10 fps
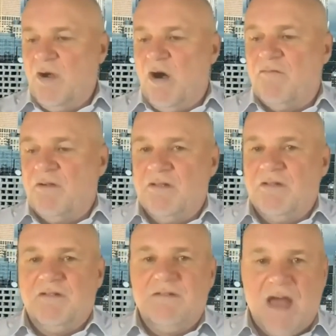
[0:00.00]
of a
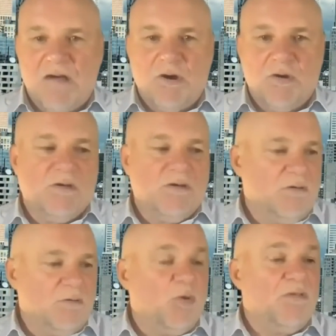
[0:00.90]
narrow
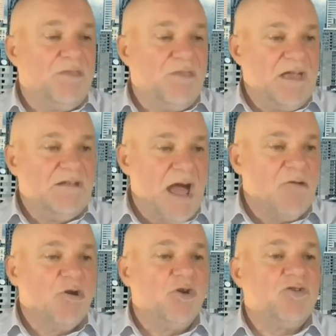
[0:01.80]
or the
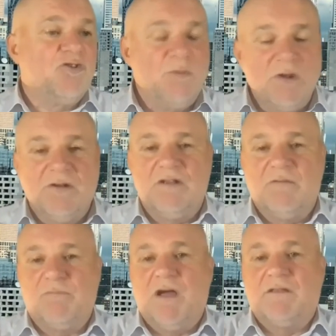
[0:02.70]
narrow community
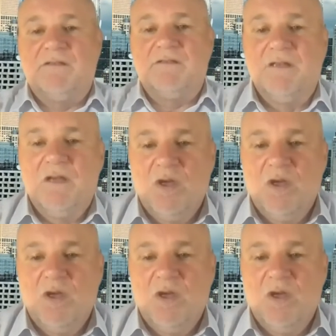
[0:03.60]
of practice